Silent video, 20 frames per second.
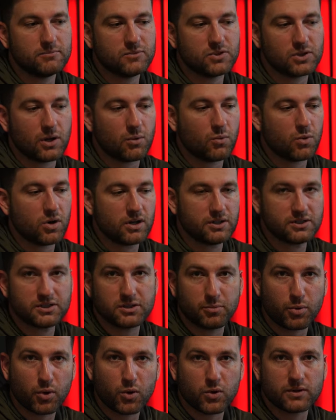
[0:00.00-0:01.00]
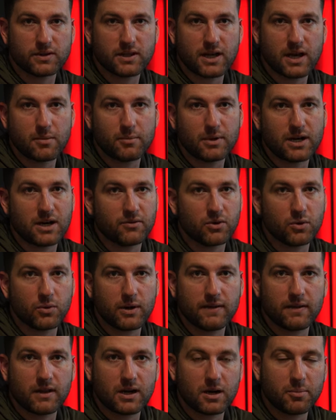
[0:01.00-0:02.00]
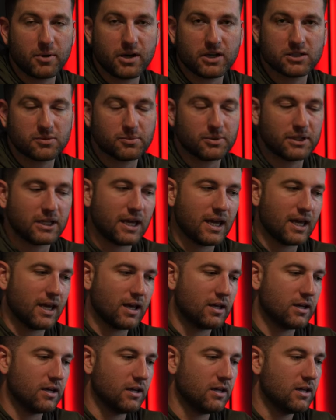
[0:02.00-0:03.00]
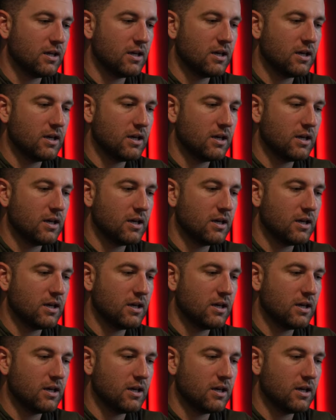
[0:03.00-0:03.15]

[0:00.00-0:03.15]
So I wanna support them in every way that I possibly can.